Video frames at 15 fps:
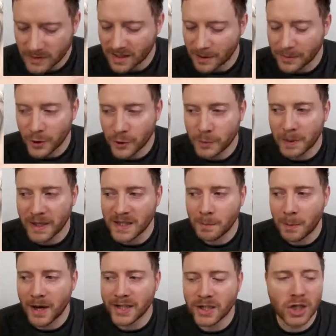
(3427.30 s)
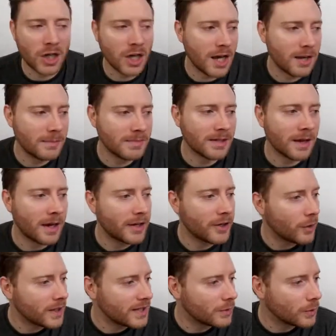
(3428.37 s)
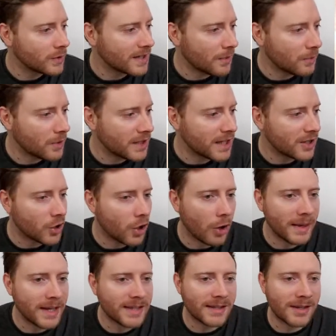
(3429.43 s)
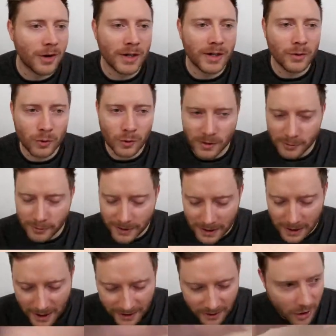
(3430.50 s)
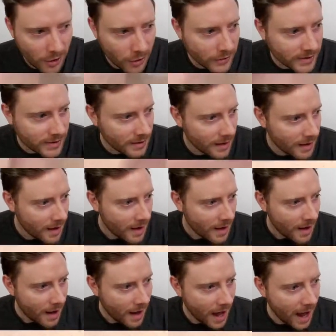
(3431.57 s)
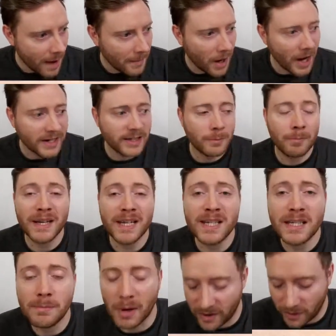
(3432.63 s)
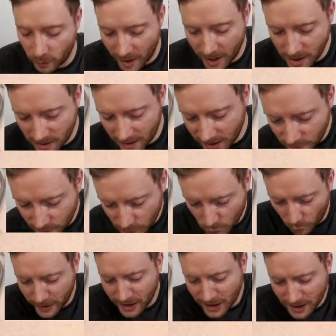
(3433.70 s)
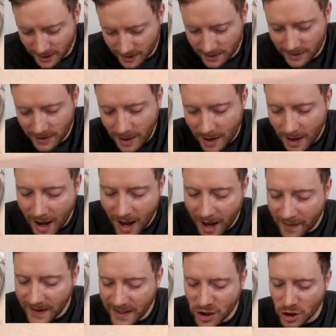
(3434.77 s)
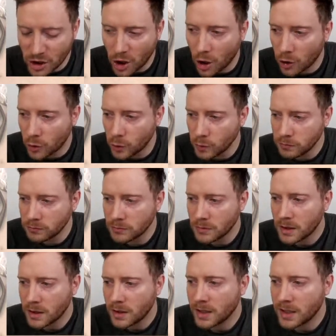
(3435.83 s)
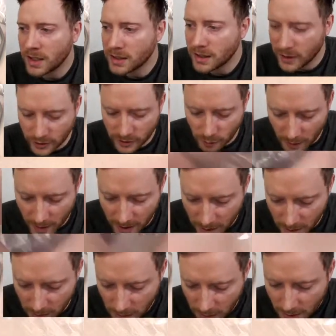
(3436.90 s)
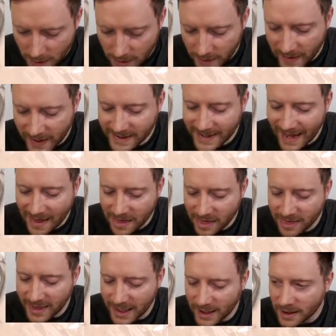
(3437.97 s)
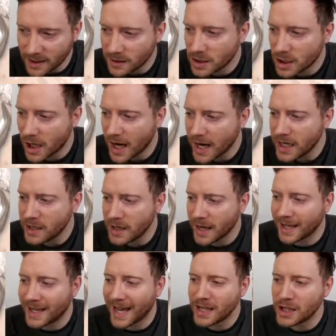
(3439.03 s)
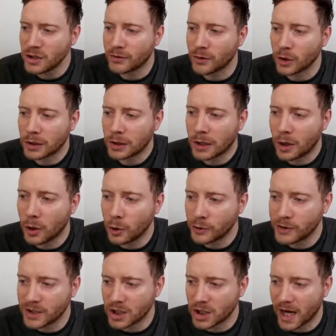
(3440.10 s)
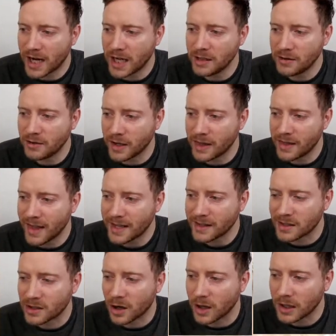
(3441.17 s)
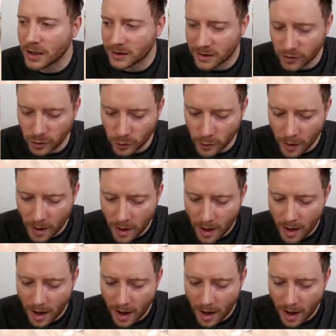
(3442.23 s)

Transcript: Some of those Bead Spider charms. I know I saw someone in the comments going, oh, I really like those. Hi to Bindi, by the way. Thanks for joining us. There's your toggle in there as well. There's that thicker chain. Again, you've got loads of chain in that style too.